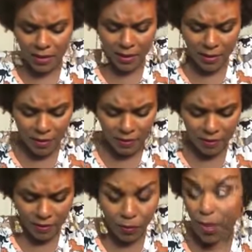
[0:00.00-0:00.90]
Well,
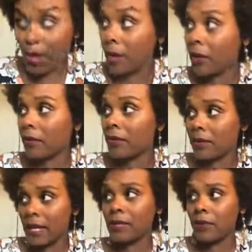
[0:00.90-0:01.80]
that's what
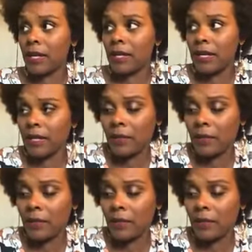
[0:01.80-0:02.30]
I said.